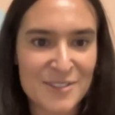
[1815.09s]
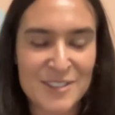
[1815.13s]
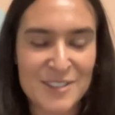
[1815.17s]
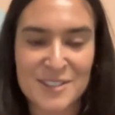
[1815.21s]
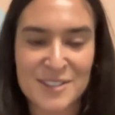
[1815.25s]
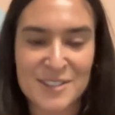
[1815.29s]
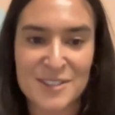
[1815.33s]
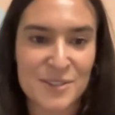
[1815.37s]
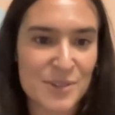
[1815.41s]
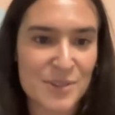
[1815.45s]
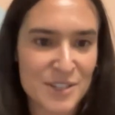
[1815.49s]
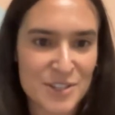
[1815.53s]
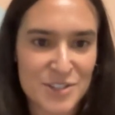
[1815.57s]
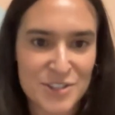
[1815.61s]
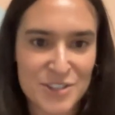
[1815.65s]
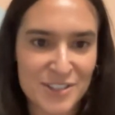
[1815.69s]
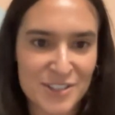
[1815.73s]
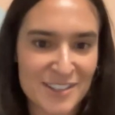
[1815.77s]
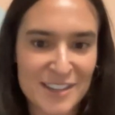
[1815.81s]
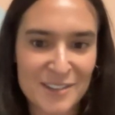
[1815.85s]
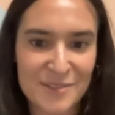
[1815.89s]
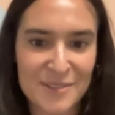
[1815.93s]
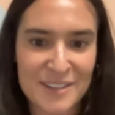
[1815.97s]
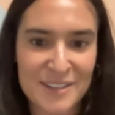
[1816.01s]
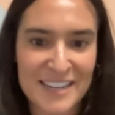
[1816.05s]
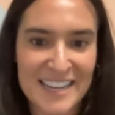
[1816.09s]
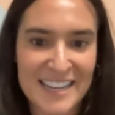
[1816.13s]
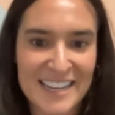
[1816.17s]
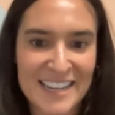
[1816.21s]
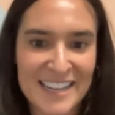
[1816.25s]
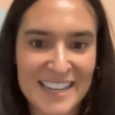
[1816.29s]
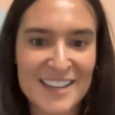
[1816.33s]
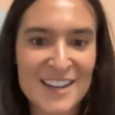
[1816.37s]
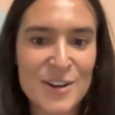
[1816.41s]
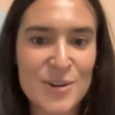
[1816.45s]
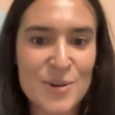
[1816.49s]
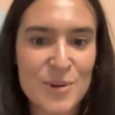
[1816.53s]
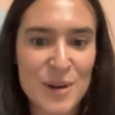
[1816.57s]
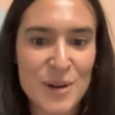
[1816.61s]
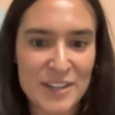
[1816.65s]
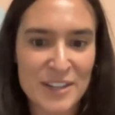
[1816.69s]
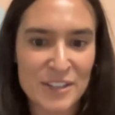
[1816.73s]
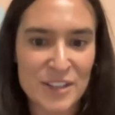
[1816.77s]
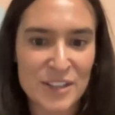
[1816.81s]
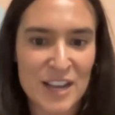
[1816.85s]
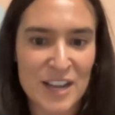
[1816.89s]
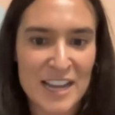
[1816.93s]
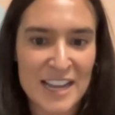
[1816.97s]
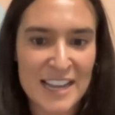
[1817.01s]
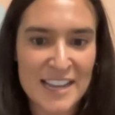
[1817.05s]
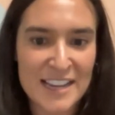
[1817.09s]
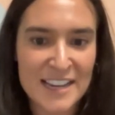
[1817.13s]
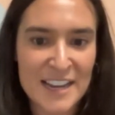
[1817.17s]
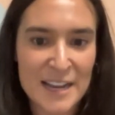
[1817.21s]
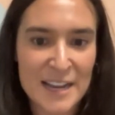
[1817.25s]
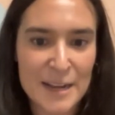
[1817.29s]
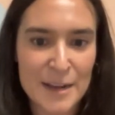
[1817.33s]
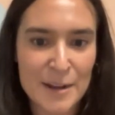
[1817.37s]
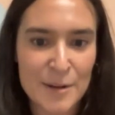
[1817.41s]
This is a question that we get quite a lot.